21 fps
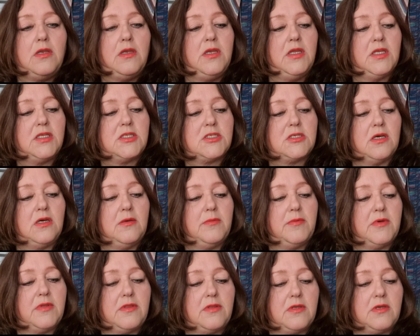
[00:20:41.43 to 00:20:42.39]
knits
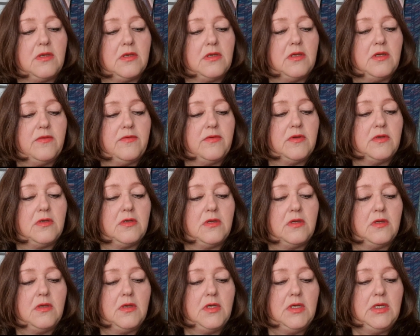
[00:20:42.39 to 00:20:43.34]
up. I think I have
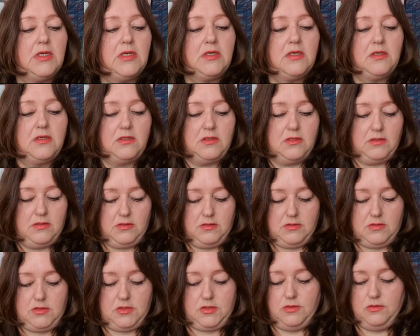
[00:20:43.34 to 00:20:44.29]

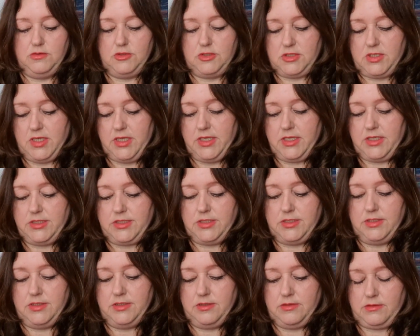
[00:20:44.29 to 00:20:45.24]
2
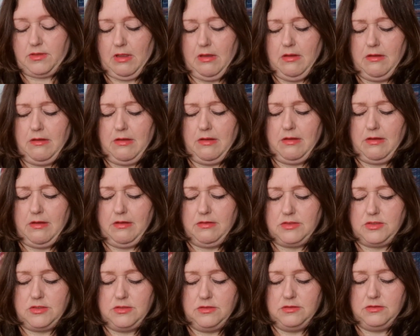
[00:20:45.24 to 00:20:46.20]
sticks.
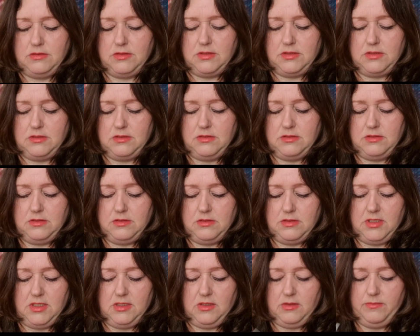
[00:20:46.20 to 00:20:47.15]
Oh, to
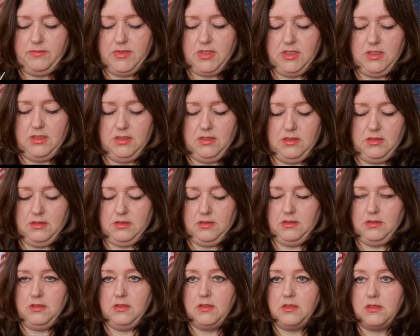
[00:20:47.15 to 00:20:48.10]
help me.
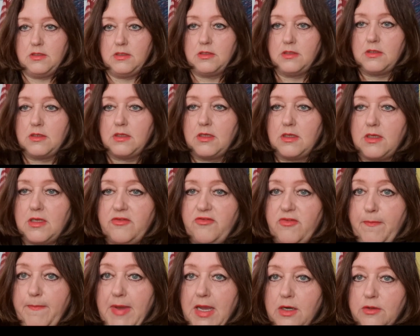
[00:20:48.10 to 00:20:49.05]

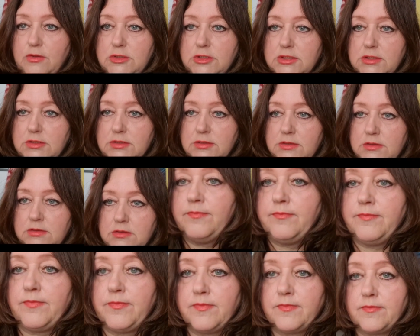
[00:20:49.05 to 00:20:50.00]
Even pauze.
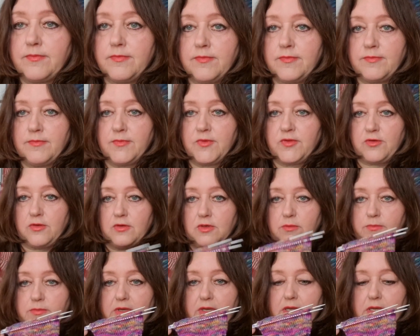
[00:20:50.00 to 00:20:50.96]
So
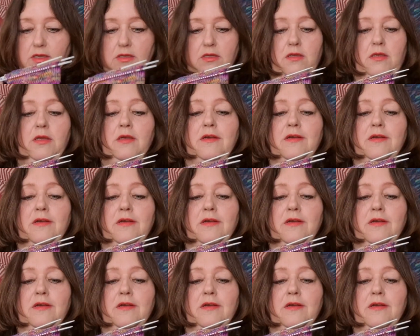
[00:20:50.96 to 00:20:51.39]
I'm back.